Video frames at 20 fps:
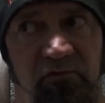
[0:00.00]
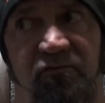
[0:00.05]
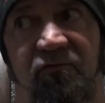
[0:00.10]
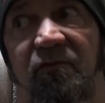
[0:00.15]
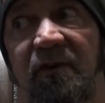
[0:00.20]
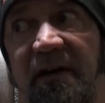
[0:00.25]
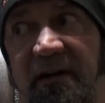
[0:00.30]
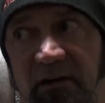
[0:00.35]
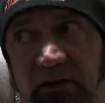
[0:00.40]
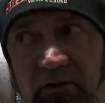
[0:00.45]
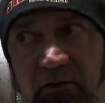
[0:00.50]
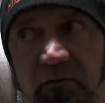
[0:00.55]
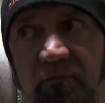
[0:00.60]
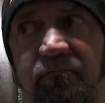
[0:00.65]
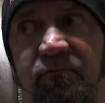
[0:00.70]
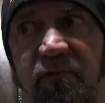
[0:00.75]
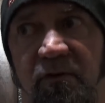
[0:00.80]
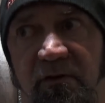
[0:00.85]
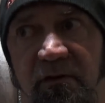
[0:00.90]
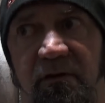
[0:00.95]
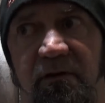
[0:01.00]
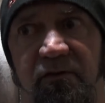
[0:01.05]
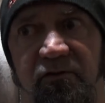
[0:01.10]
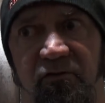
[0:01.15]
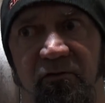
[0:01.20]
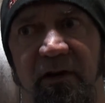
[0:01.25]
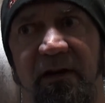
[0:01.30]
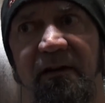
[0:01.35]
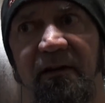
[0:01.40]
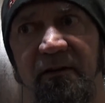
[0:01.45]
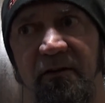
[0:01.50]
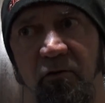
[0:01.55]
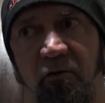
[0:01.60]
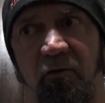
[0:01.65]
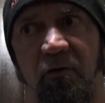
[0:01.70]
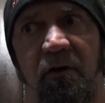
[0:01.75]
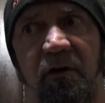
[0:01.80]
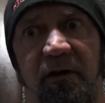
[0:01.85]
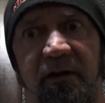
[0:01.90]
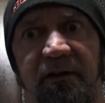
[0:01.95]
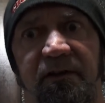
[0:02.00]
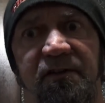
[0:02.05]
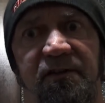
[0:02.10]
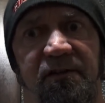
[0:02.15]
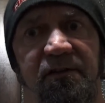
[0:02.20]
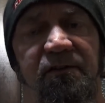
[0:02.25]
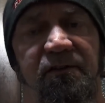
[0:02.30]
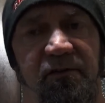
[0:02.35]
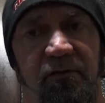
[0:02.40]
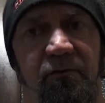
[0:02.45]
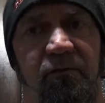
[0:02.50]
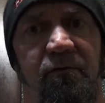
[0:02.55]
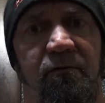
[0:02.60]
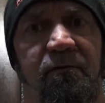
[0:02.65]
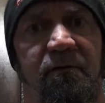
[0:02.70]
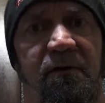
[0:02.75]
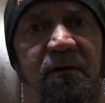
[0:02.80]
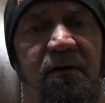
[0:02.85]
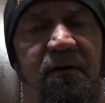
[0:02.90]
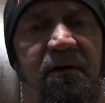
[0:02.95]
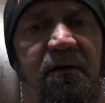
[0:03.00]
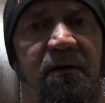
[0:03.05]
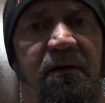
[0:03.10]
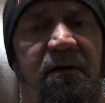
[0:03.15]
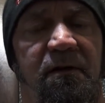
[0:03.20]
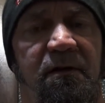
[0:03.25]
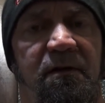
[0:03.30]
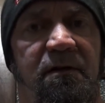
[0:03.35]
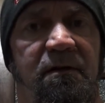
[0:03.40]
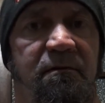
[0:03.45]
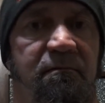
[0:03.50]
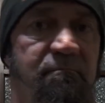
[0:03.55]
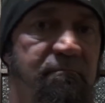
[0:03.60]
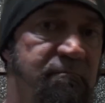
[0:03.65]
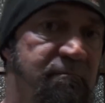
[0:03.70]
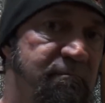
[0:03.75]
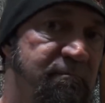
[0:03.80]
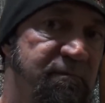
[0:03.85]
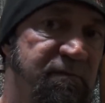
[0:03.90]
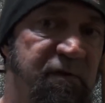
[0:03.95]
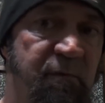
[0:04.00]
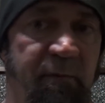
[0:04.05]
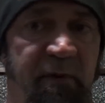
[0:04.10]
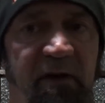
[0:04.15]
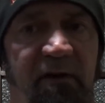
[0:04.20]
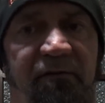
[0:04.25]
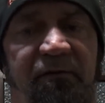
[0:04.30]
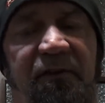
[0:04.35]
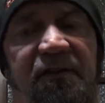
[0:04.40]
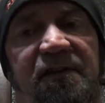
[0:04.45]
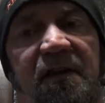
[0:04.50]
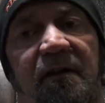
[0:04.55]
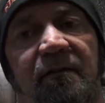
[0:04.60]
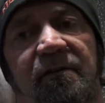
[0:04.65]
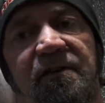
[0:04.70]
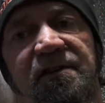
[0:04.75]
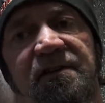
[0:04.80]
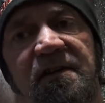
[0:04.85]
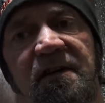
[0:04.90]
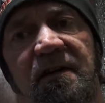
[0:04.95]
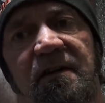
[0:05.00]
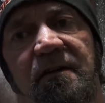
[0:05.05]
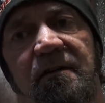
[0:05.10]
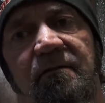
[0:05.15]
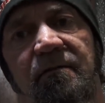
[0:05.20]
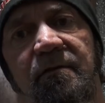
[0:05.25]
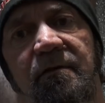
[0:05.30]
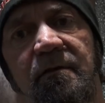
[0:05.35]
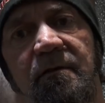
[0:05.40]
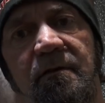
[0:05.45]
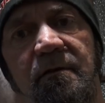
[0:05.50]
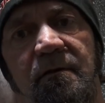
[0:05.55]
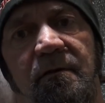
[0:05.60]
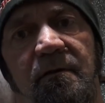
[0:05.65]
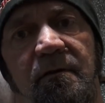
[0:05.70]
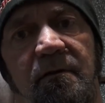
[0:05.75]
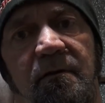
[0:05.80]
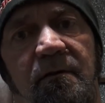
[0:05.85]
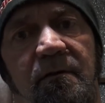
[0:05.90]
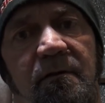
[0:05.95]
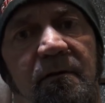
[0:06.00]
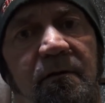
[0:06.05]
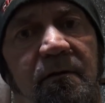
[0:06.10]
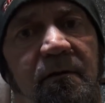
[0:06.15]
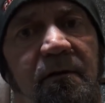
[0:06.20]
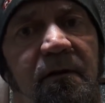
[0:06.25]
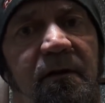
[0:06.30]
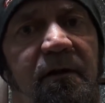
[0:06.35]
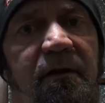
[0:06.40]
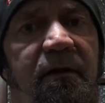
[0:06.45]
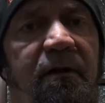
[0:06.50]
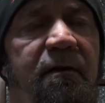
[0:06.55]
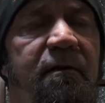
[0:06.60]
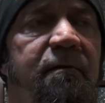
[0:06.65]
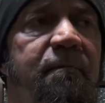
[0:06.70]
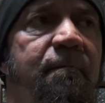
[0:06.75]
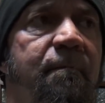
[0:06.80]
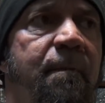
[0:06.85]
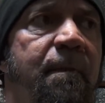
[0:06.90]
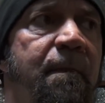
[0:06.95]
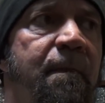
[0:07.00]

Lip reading: directly correlates to the benefits I receive, you know?